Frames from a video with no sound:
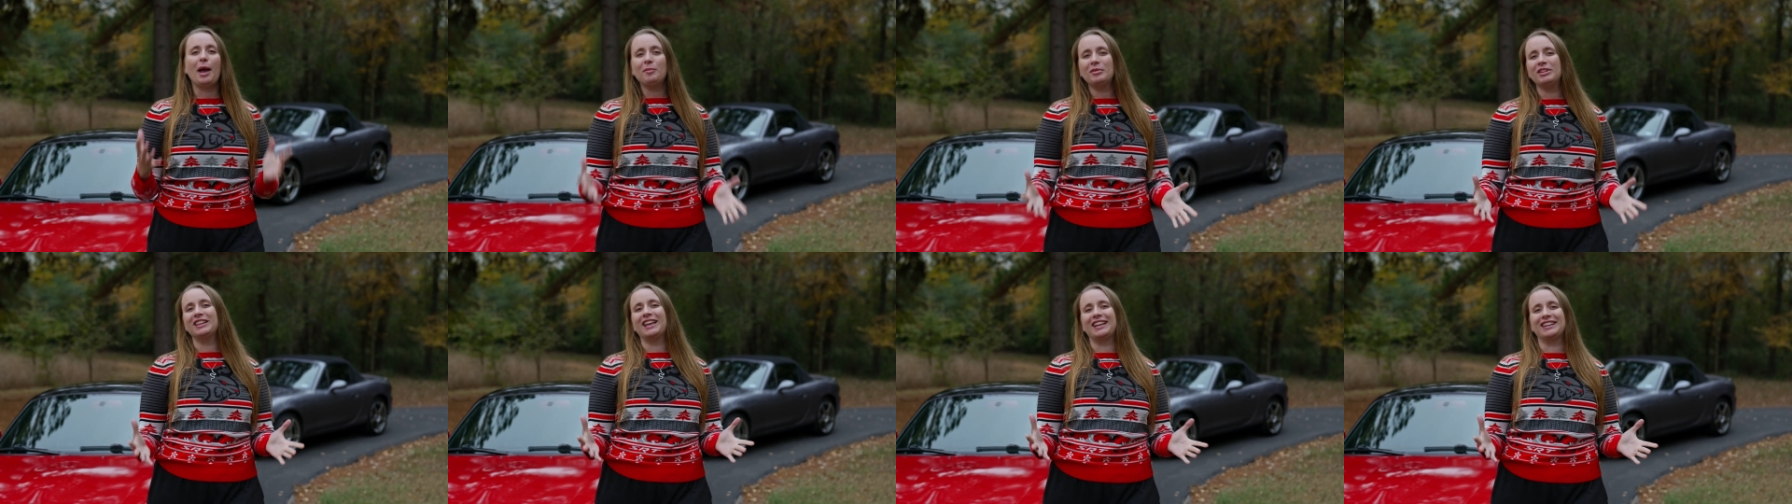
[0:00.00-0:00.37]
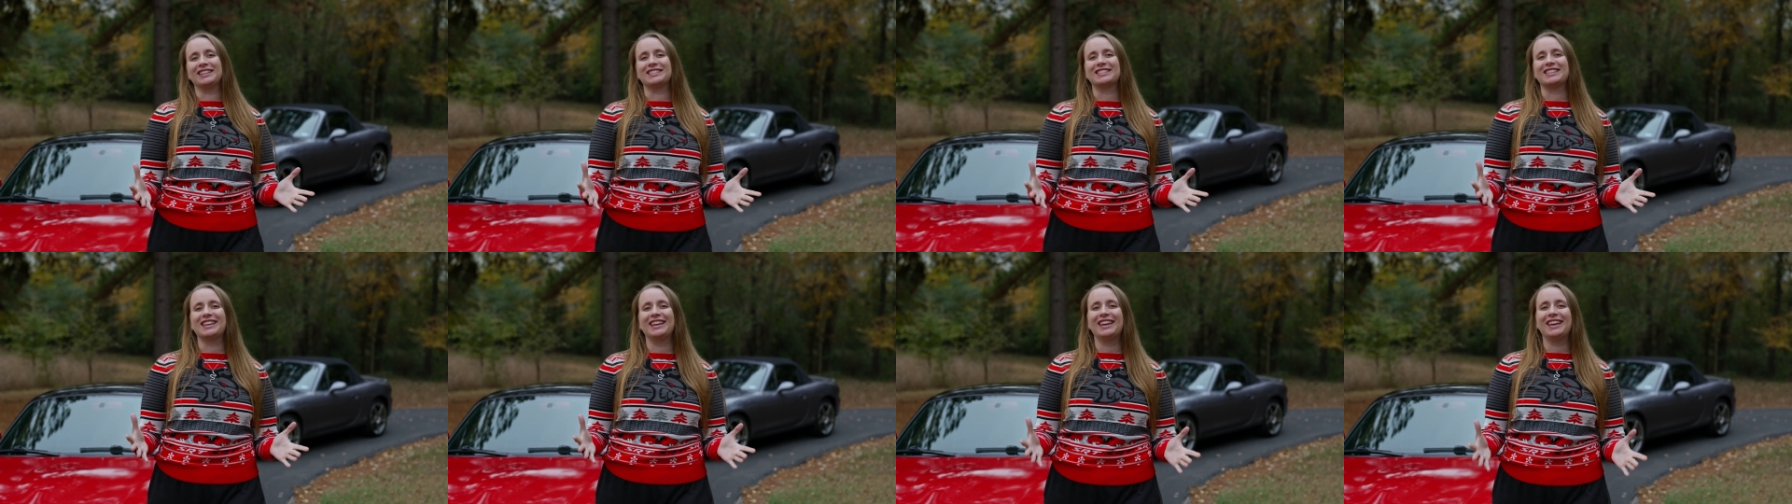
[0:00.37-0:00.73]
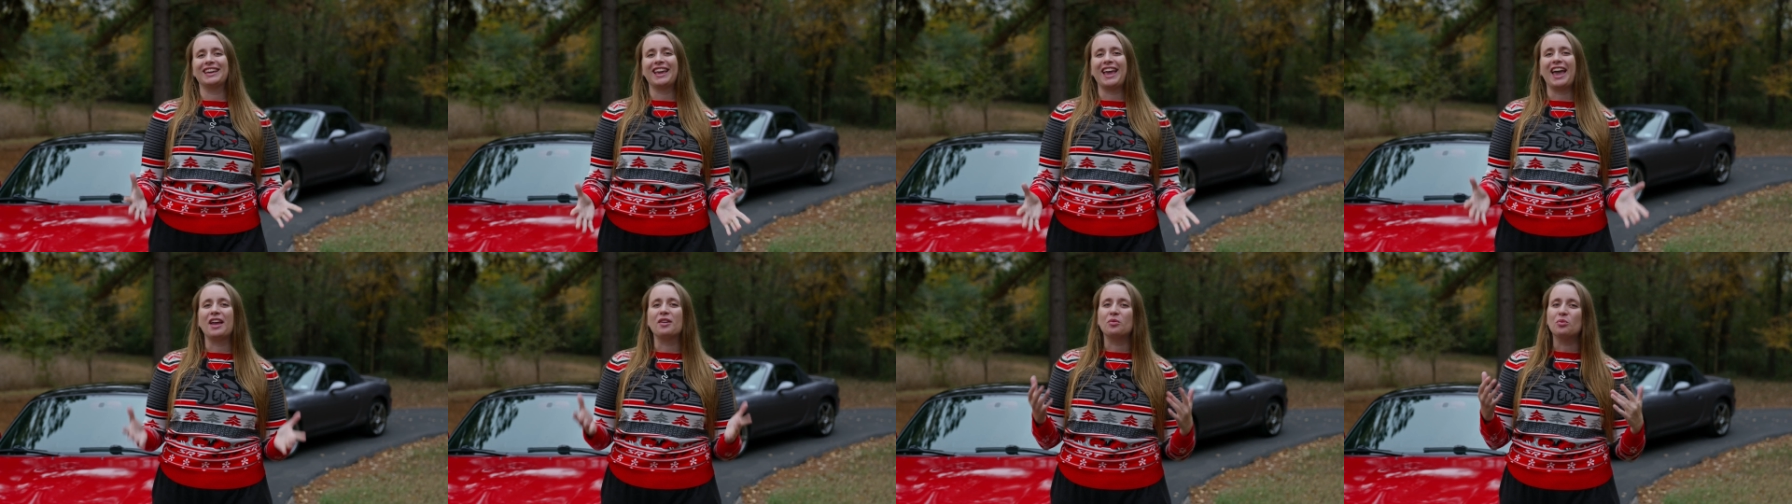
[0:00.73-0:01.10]
I'm Alanis
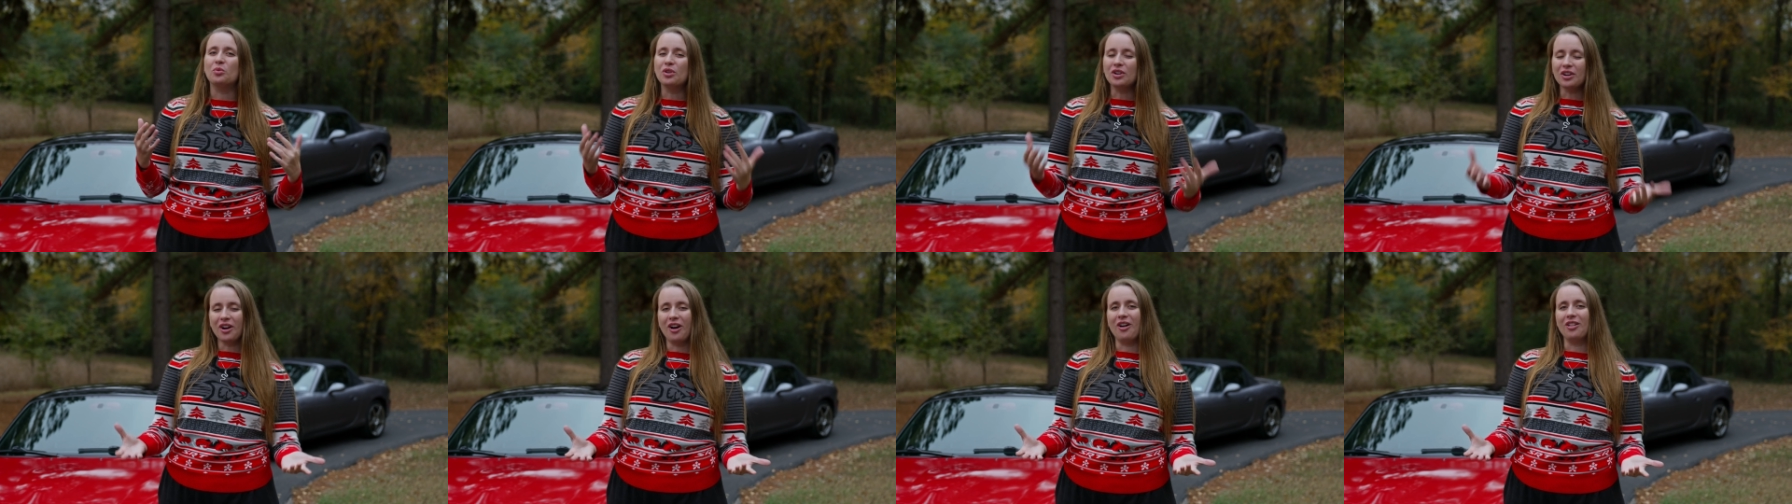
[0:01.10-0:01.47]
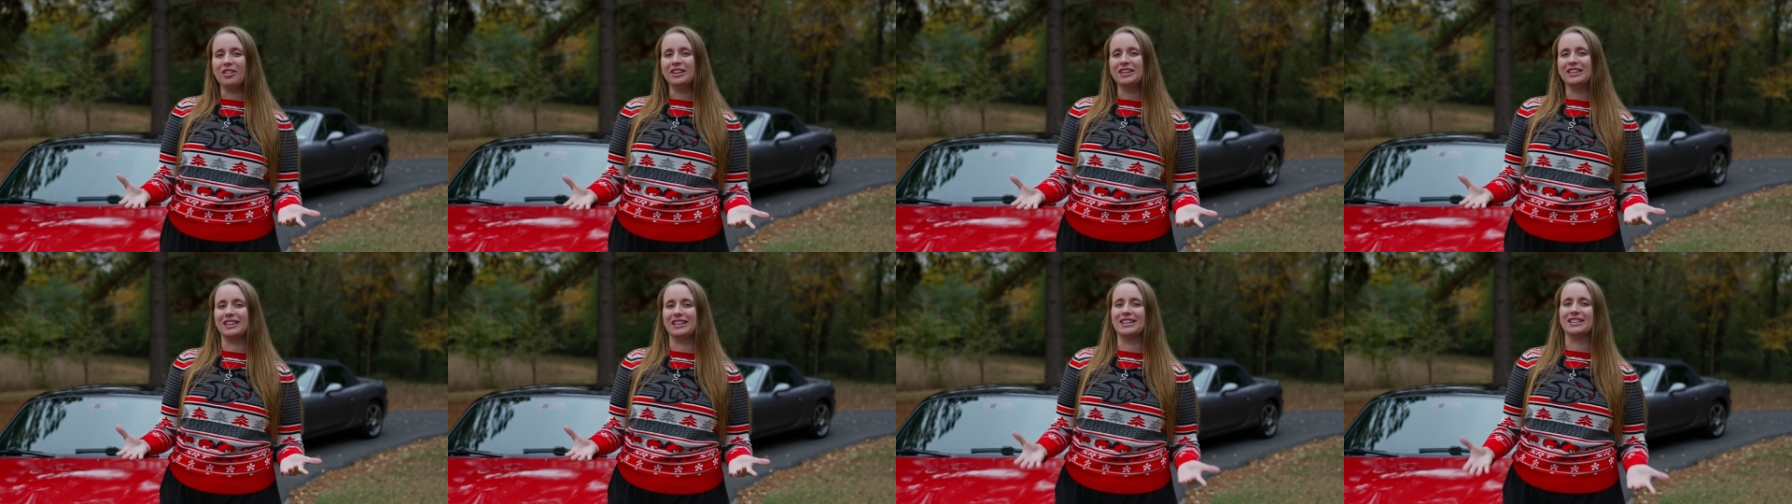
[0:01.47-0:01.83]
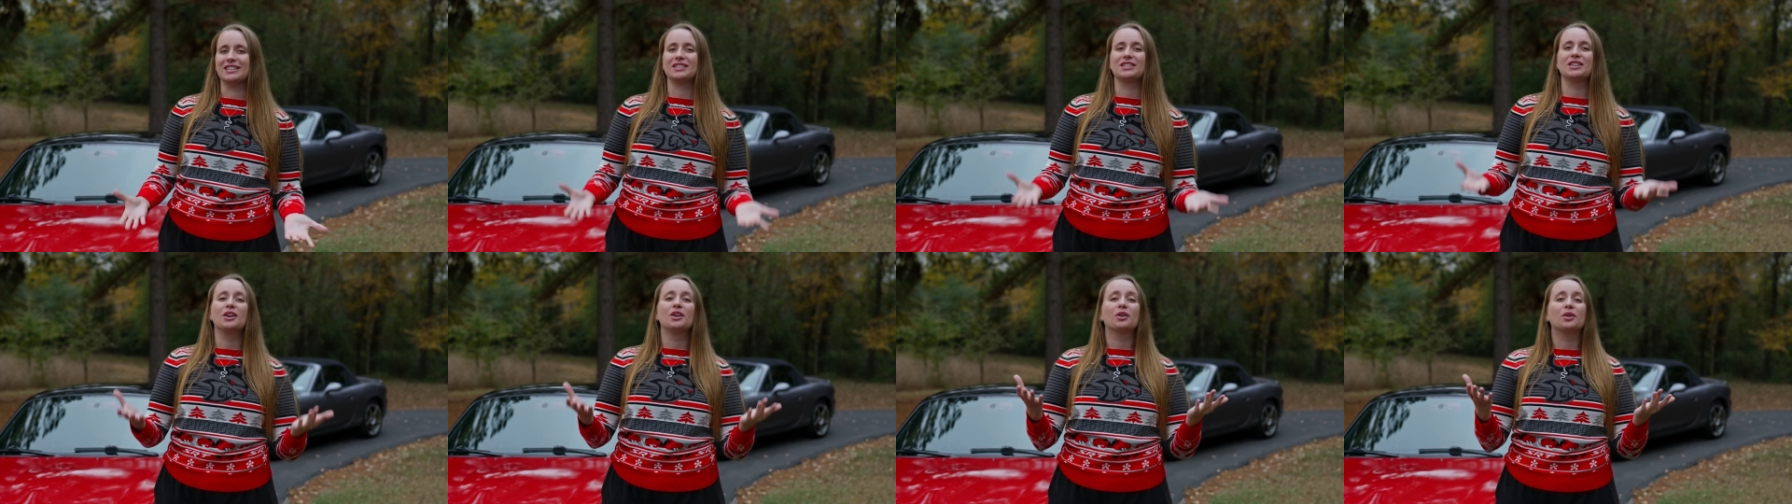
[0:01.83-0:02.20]
King, and we're calling
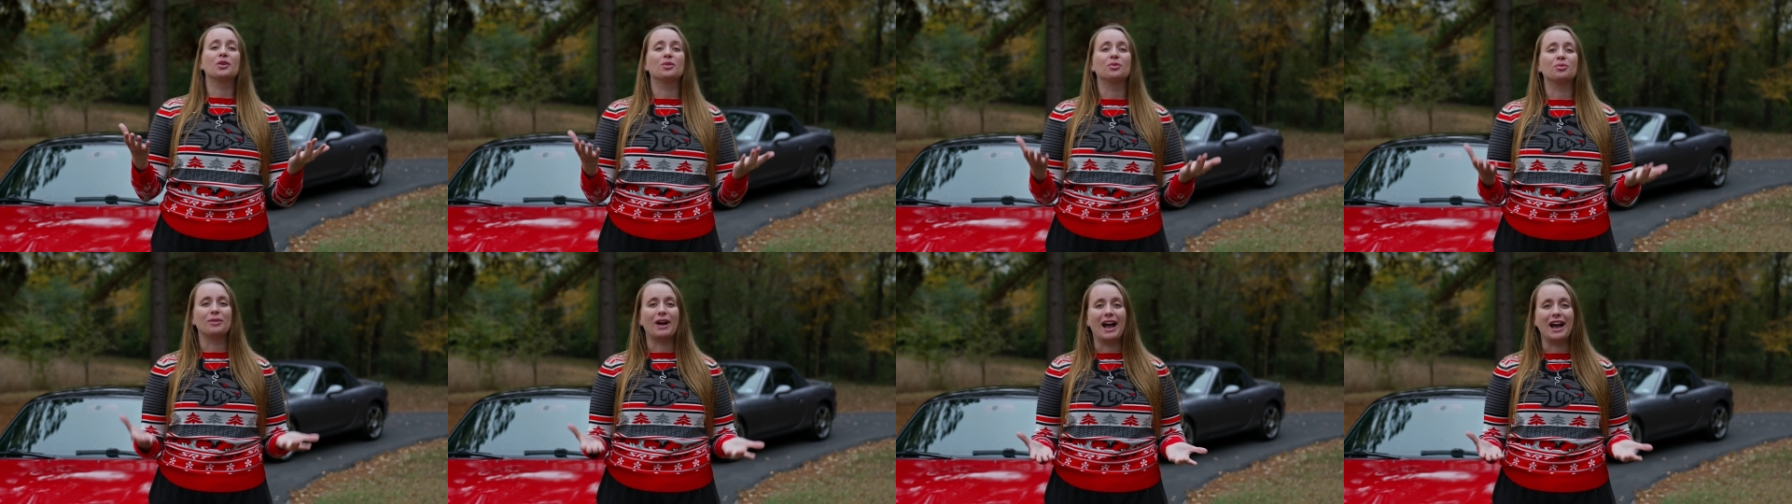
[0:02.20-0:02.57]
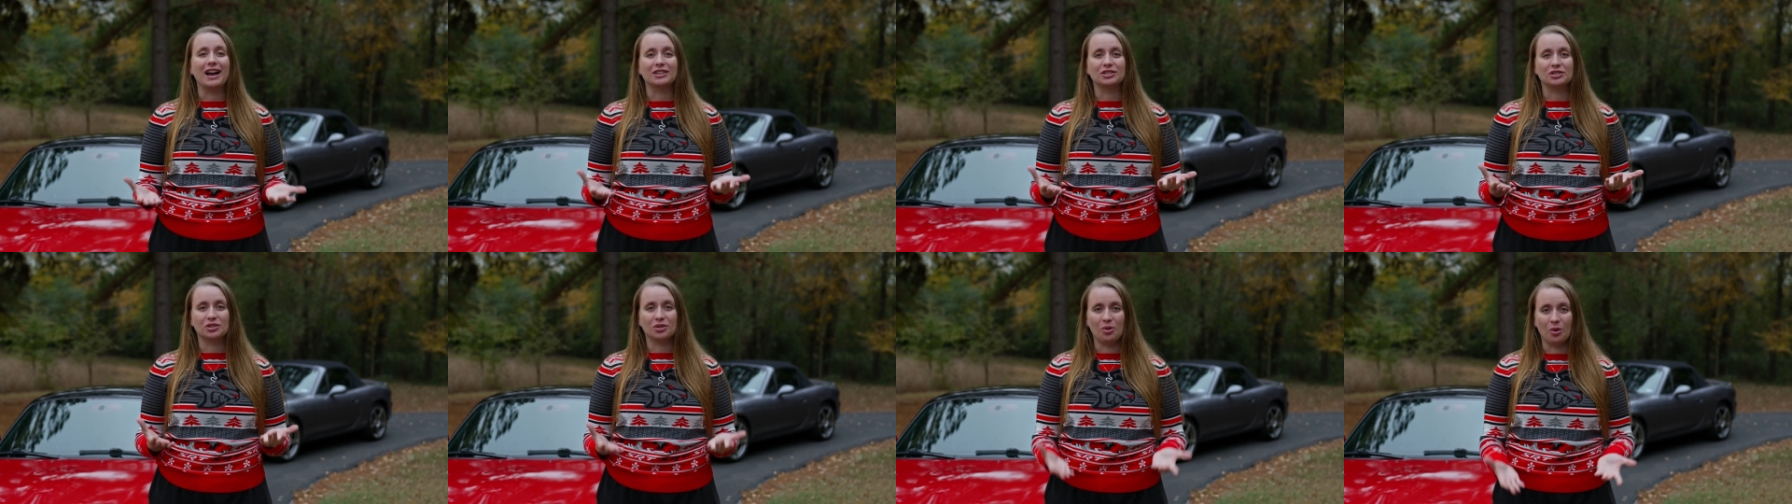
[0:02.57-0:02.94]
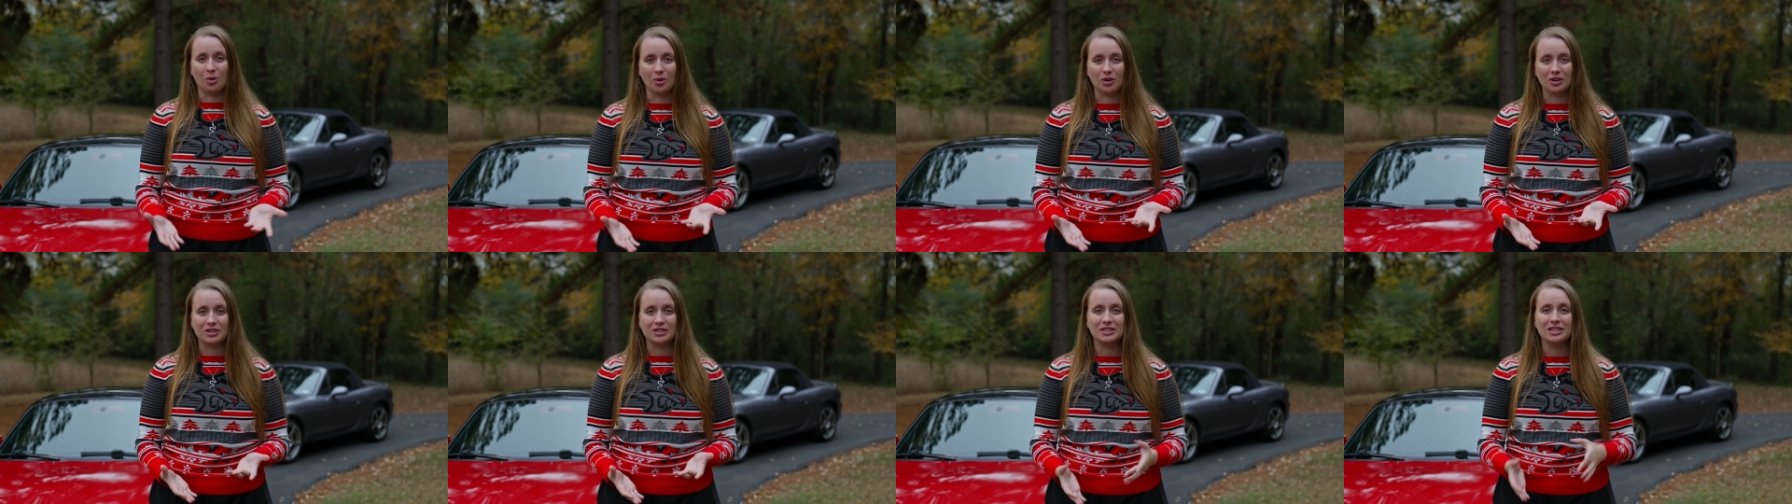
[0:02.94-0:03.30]
this Crash
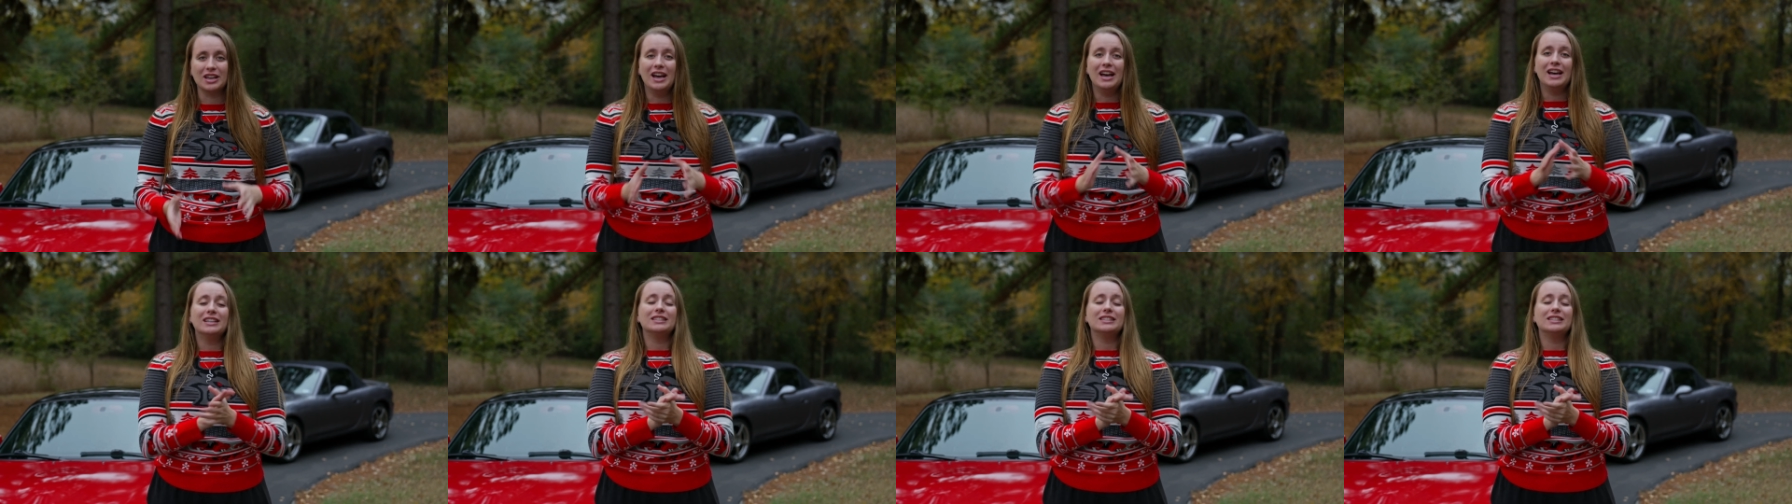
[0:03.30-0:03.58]
Course.